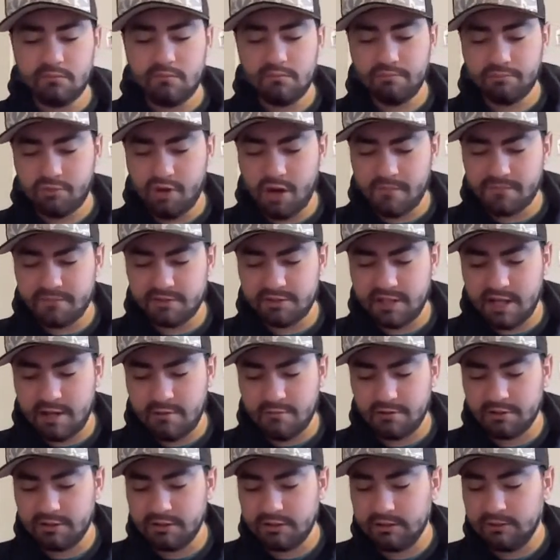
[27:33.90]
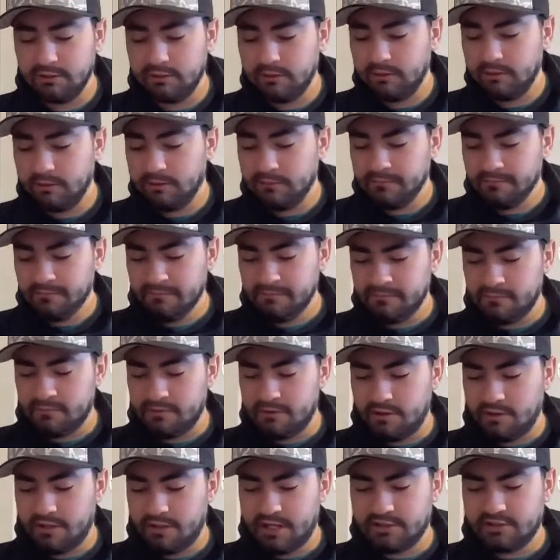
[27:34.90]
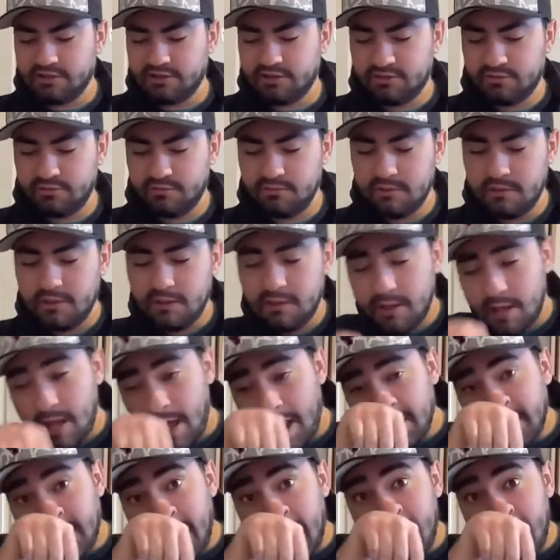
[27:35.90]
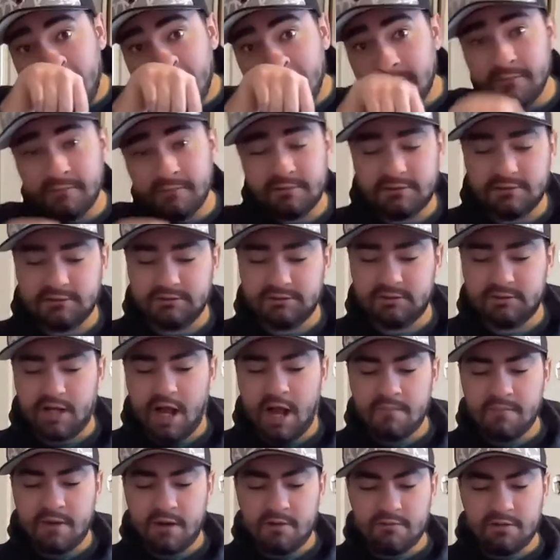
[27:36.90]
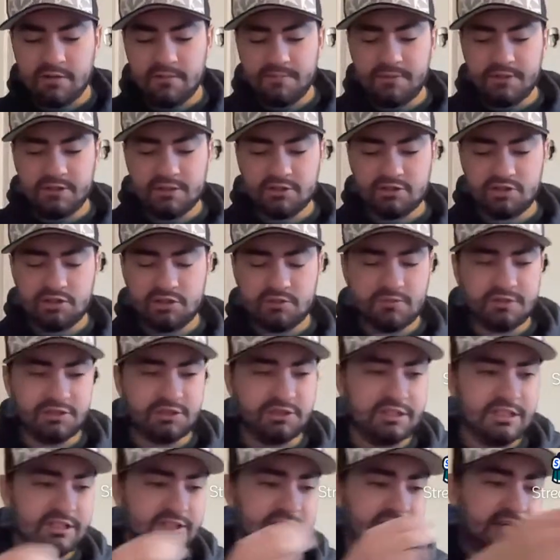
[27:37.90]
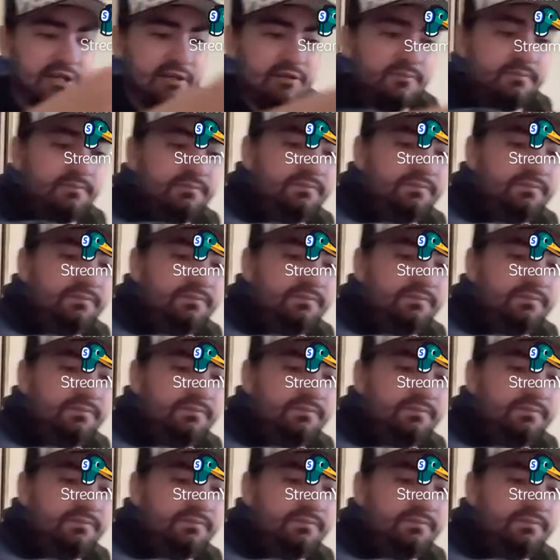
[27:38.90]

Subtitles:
props on that one. Okay, so again, I'm not really putting too much detail